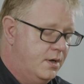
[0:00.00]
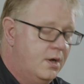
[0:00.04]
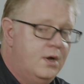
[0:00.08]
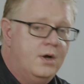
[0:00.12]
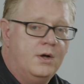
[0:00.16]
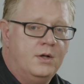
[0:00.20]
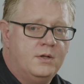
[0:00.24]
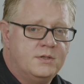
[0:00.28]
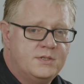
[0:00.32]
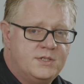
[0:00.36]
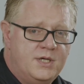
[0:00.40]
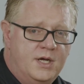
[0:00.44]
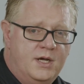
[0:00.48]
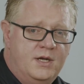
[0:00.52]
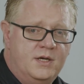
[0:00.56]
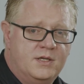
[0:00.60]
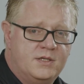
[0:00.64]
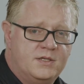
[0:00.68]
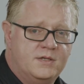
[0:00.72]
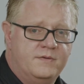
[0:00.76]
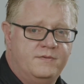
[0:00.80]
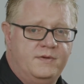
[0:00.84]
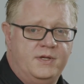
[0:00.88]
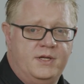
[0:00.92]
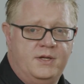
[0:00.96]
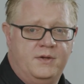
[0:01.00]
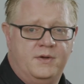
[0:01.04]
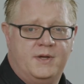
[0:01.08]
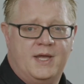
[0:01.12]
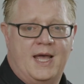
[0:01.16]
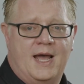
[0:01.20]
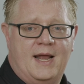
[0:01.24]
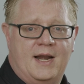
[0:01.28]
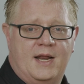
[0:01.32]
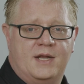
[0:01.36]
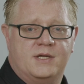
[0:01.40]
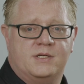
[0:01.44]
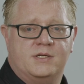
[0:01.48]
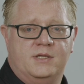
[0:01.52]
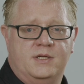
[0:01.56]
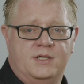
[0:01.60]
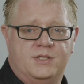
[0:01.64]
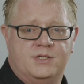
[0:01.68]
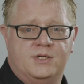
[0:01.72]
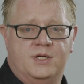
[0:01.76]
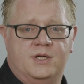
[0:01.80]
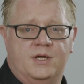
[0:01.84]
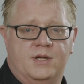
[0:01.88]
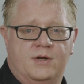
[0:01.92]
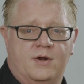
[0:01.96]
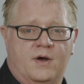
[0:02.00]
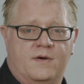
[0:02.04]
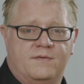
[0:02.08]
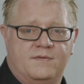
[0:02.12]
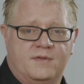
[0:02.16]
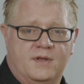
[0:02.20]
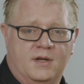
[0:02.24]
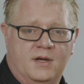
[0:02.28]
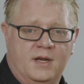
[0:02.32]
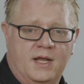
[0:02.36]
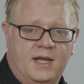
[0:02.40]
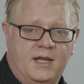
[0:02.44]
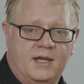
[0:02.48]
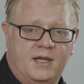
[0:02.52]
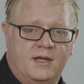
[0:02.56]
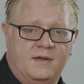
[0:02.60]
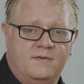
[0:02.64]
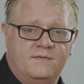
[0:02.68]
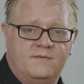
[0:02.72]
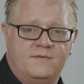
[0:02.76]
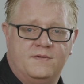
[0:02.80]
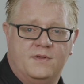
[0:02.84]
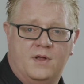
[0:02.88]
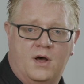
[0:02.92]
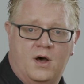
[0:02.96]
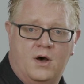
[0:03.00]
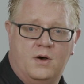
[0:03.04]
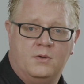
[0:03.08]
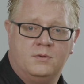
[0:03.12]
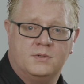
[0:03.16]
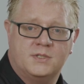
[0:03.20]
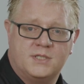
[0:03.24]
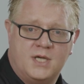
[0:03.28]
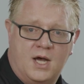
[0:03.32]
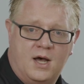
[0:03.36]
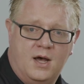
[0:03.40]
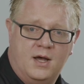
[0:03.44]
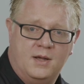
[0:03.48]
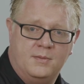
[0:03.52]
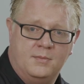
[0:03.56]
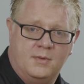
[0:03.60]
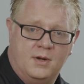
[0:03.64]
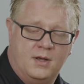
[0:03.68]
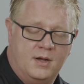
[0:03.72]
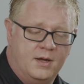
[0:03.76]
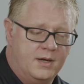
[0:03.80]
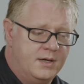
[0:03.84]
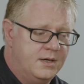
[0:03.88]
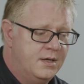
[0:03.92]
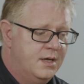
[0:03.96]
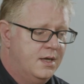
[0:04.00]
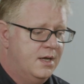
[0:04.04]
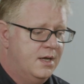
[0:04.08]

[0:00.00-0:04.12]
Alternatively, you can actually turn off the linking for the whole timeline